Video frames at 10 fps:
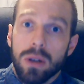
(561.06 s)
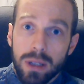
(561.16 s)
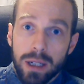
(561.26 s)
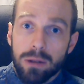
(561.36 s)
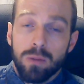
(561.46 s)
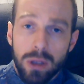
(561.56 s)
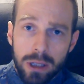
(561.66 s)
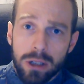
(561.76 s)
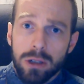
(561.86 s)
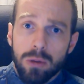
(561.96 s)
really
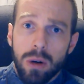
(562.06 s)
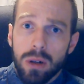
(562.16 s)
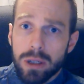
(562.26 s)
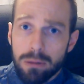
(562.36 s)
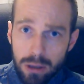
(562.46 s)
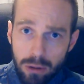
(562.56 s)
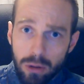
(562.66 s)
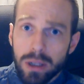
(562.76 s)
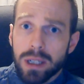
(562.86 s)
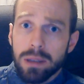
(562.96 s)
good quality
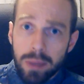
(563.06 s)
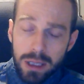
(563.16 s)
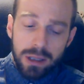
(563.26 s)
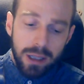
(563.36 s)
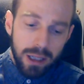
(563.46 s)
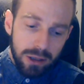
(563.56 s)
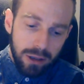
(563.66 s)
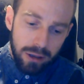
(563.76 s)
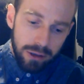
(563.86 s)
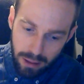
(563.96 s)
recording and mixing
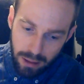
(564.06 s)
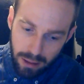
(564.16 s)
engineers.